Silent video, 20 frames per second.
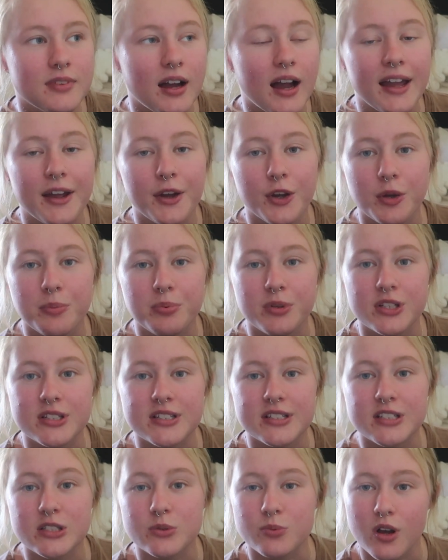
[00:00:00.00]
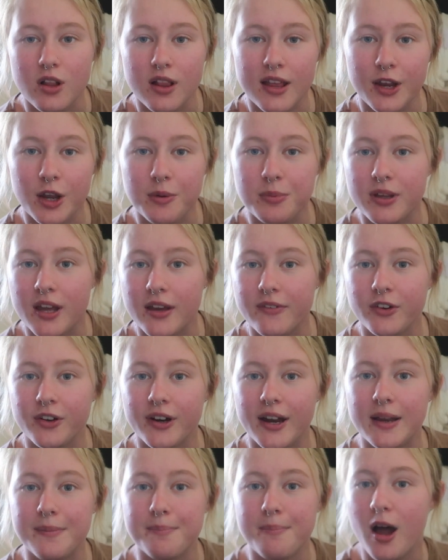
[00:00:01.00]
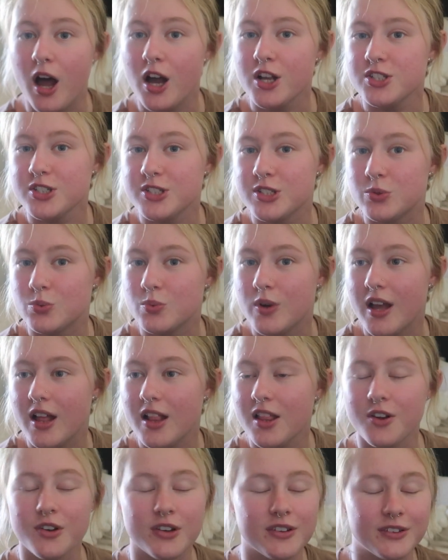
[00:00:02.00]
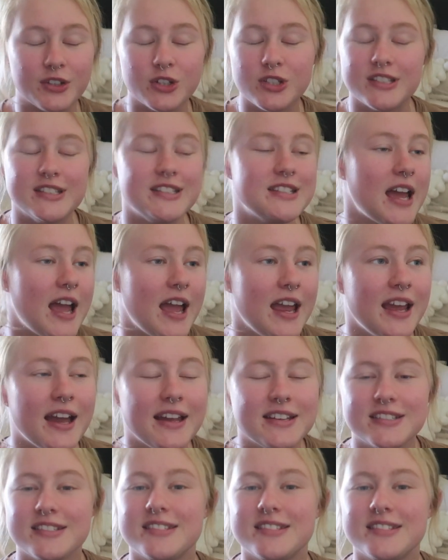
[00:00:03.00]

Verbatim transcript: I hope you did as well. I hope you have a great March as well, or a good day.